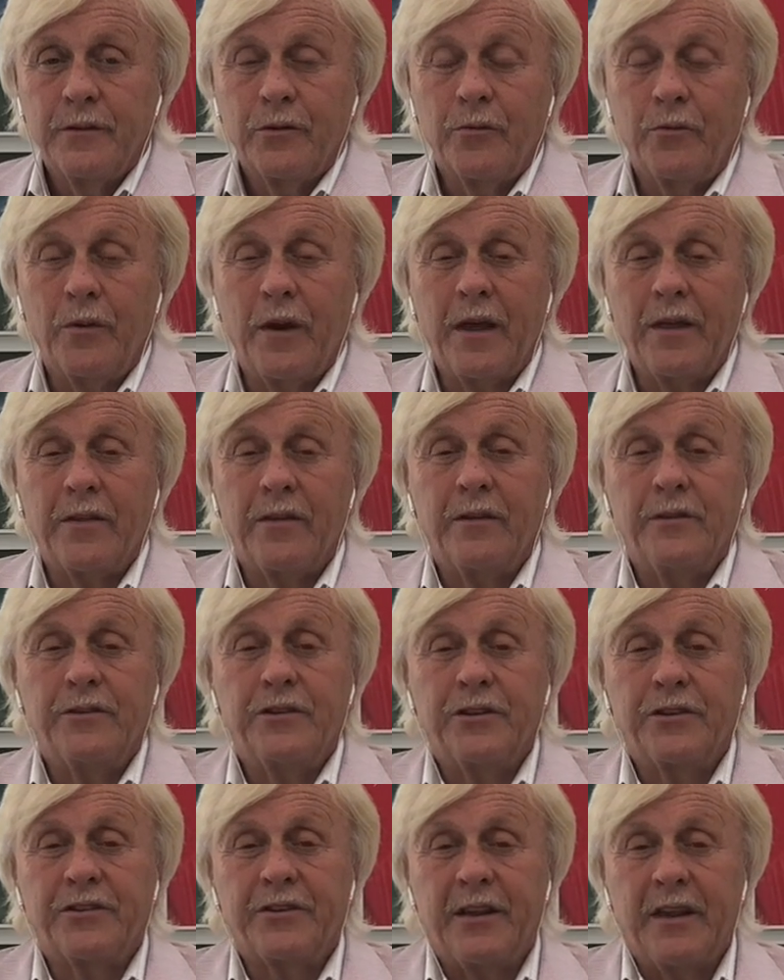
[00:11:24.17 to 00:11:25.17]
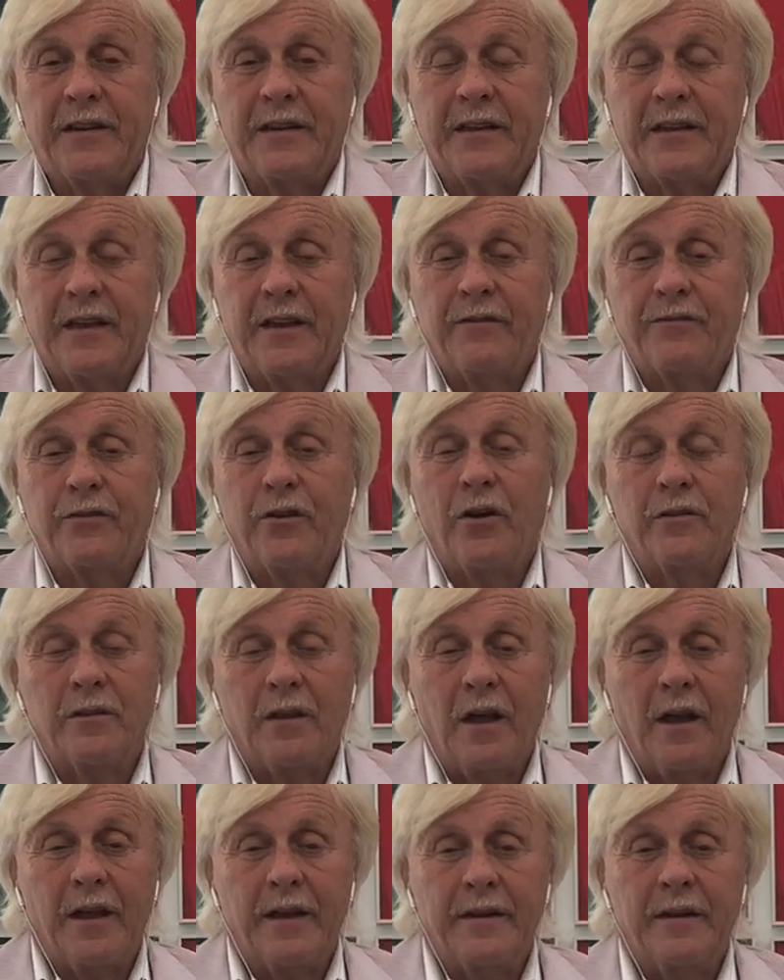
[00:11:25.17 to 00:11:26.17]
rather than just send a gift
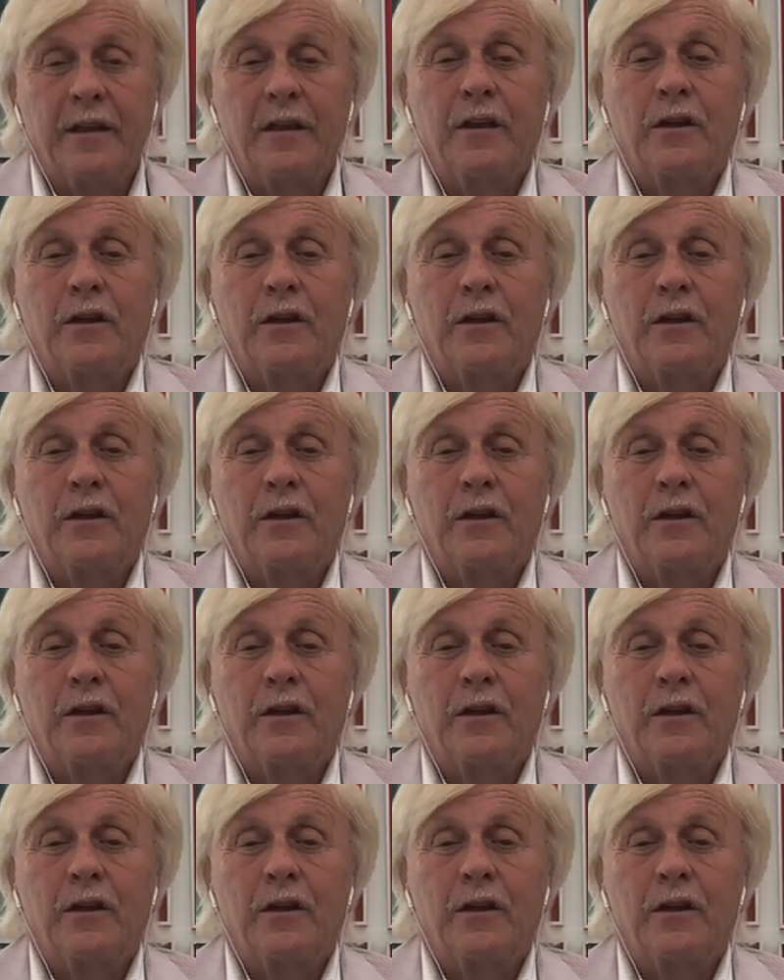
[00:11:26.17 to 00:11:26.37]
online.